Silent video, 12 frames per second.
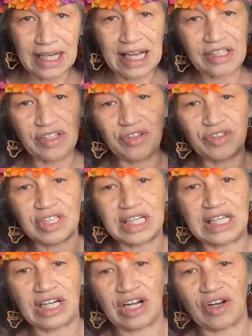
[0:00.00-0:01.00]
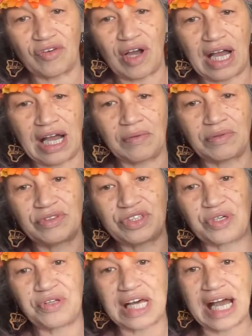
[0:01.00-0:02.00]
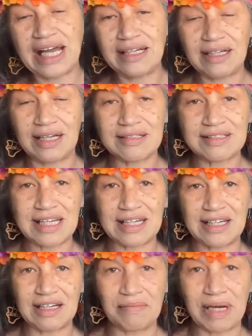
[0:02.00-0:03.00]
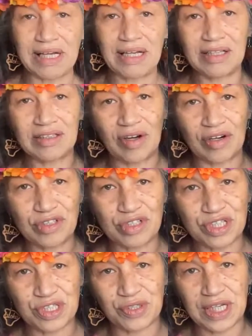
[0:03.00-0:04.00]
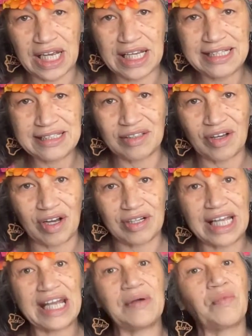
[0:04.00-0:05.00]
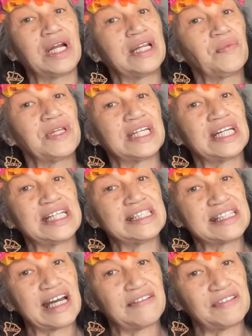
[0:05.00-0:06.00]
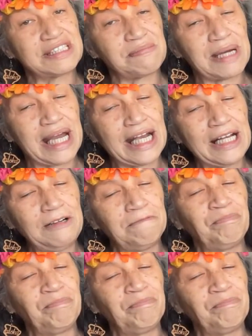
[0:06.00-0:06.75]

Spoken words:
And usually, you know, I will do that. I'll set it in my larger suitcase along with it inside of its bag.